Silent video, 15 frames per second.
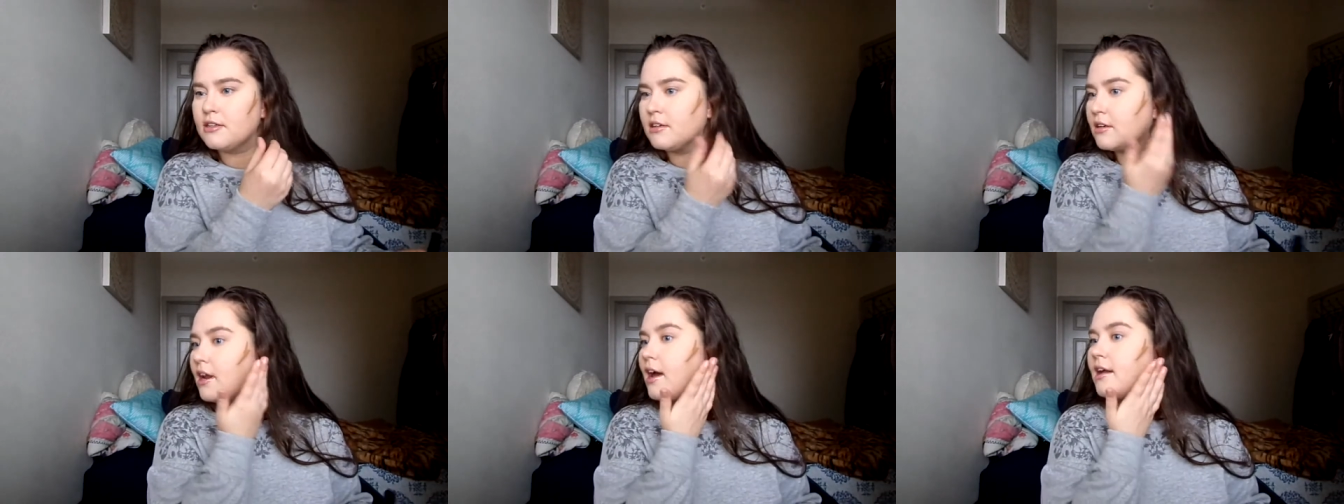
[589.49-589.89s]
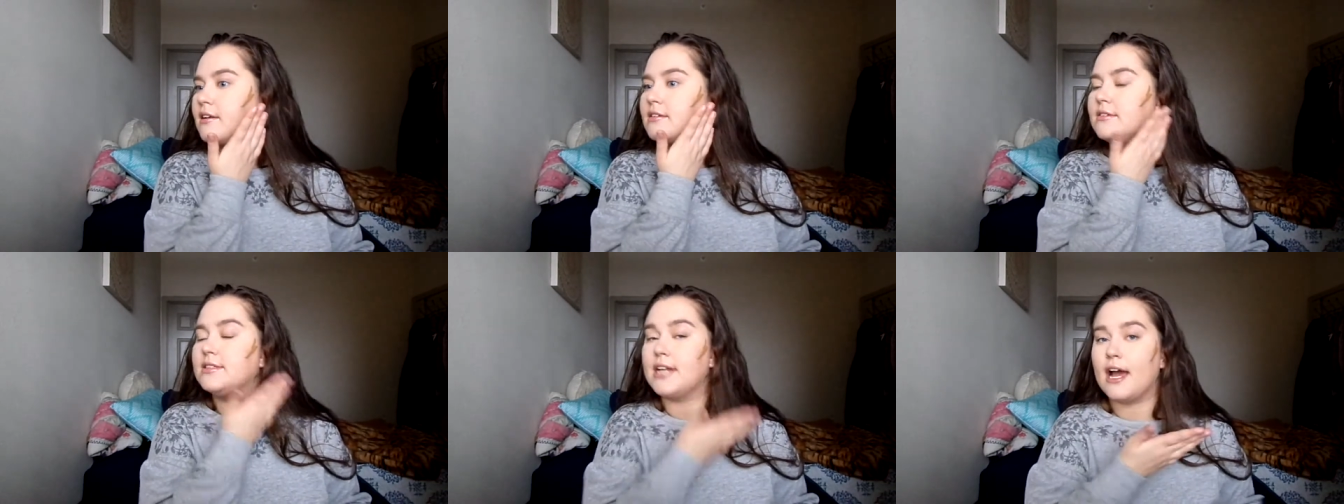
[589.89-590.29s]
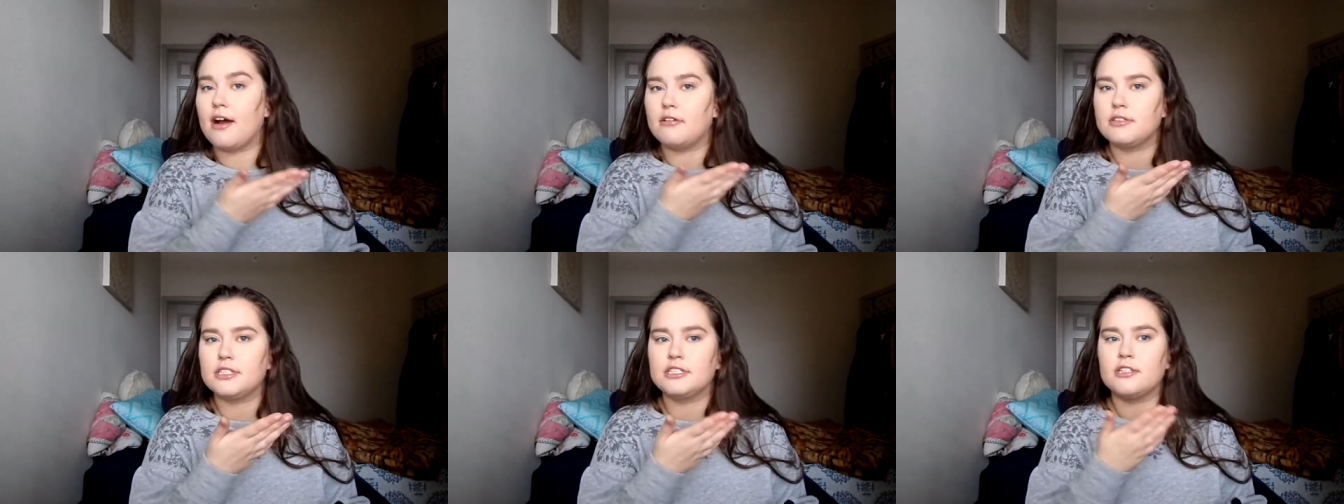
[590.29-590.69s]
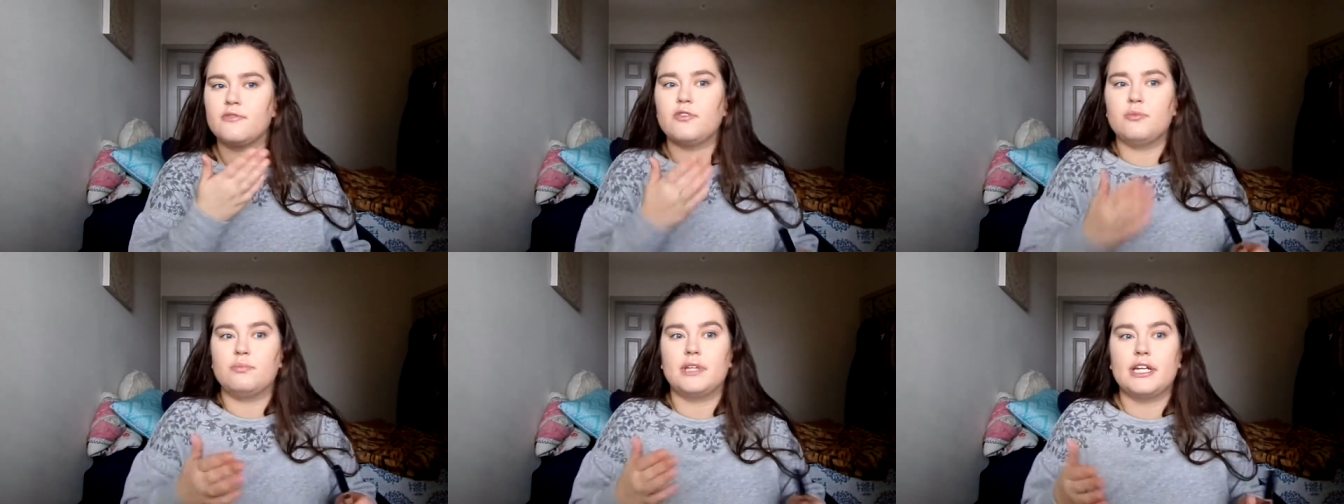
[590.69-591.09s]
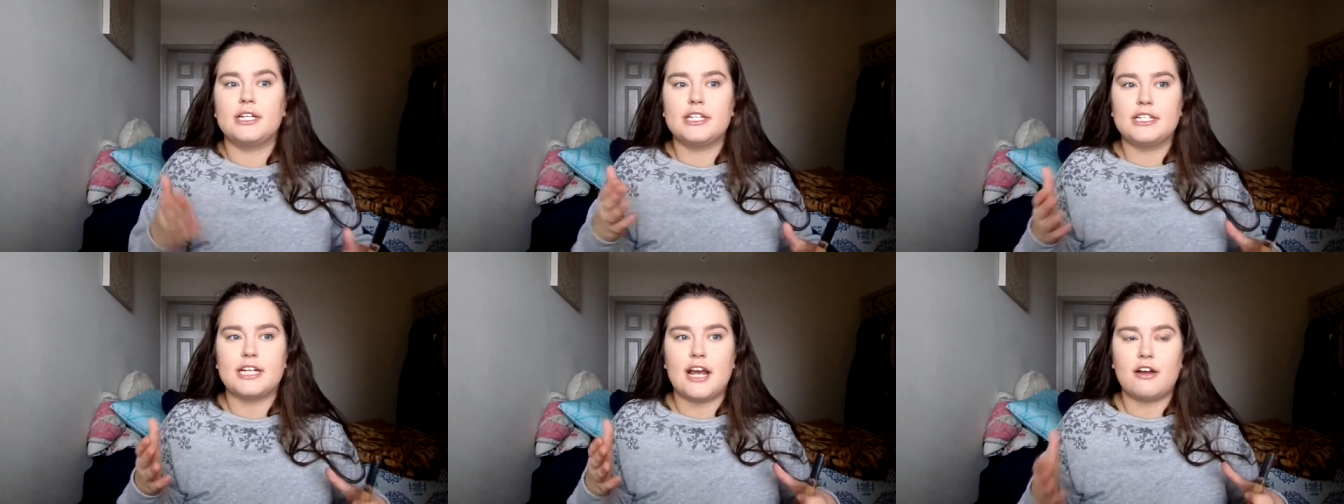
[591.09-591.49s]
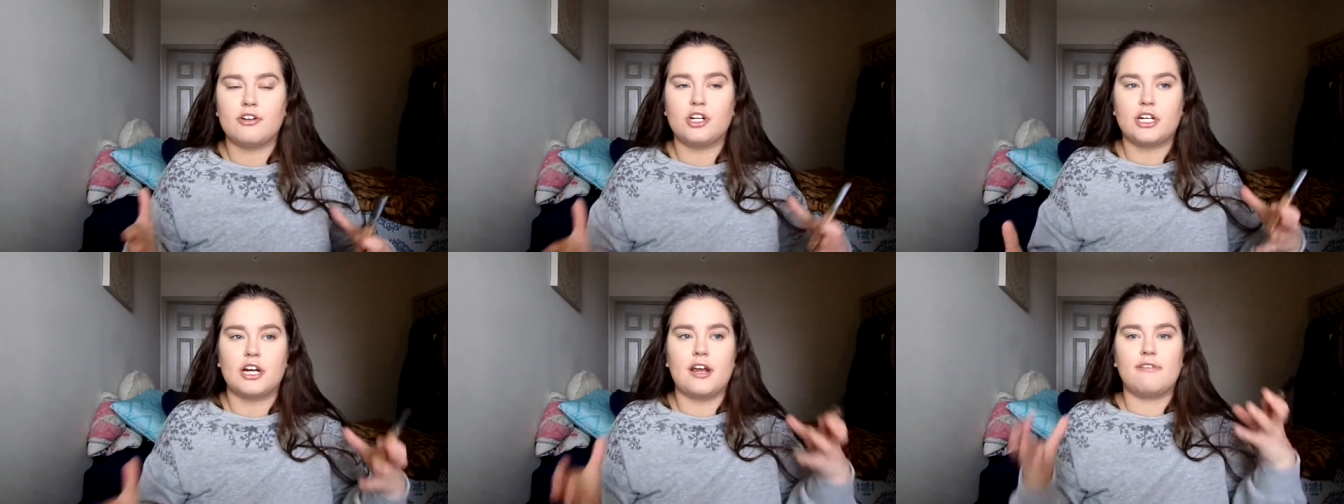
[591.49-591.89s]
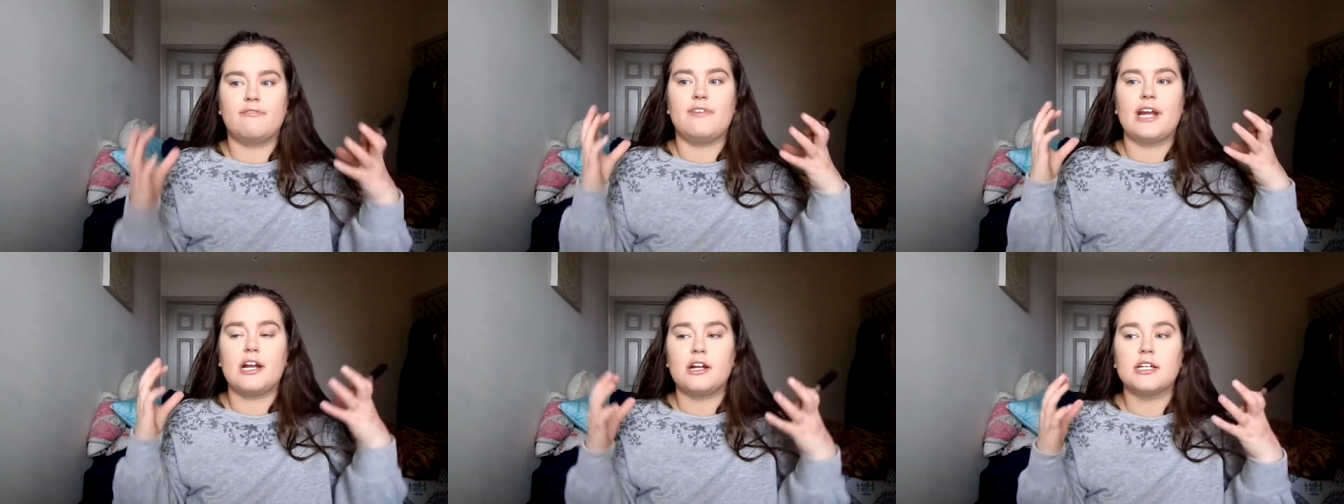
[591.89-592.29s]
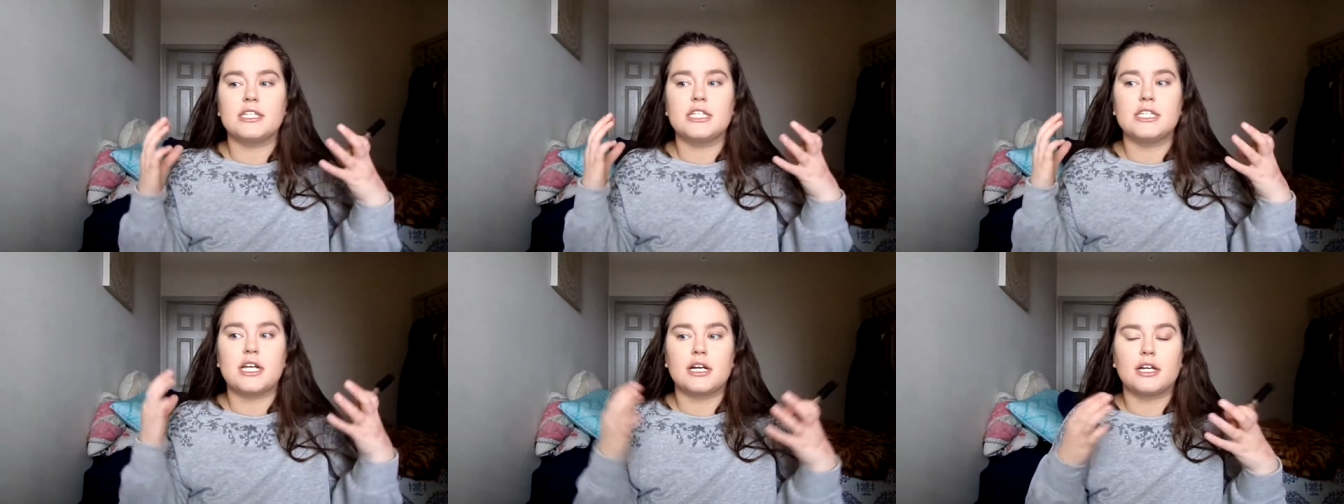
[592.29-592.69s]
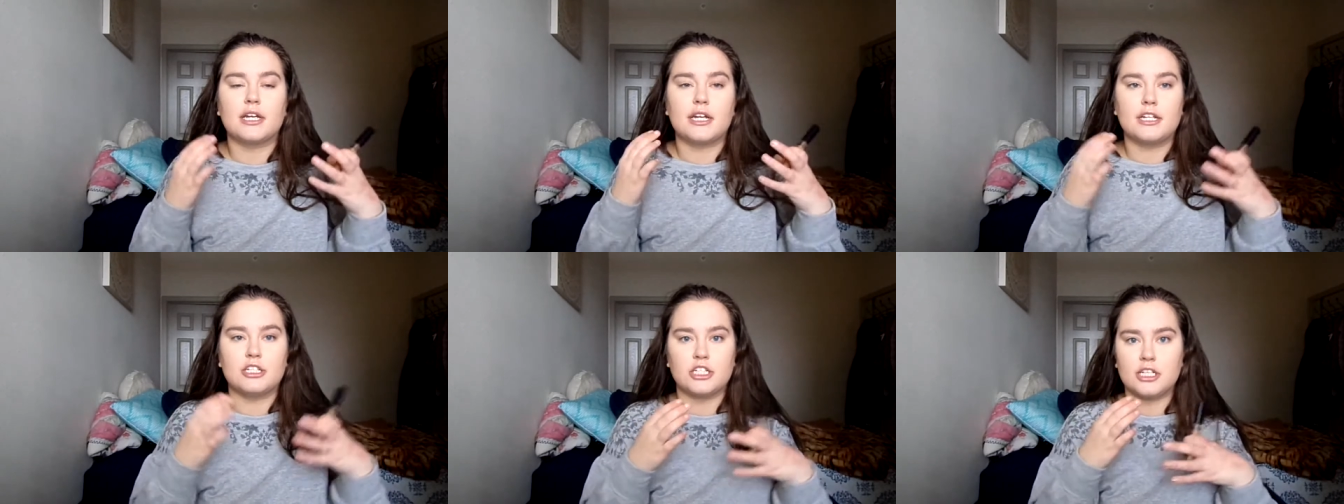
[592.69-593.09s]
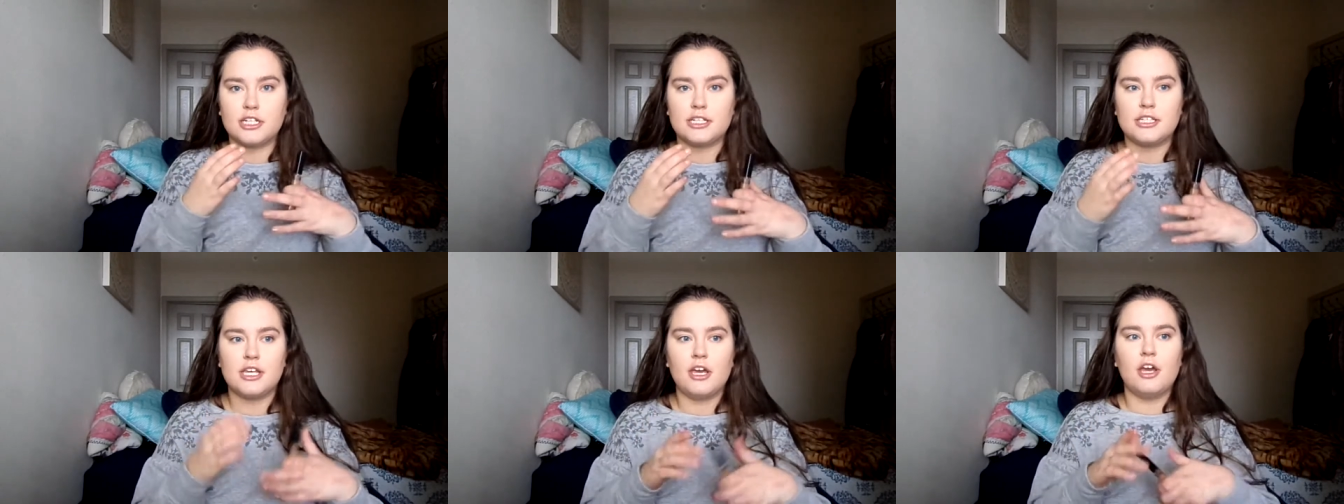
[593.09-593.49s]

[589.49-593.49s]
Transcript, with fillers: not down, because if you blend it down, you're going to have very sunken in cheeks.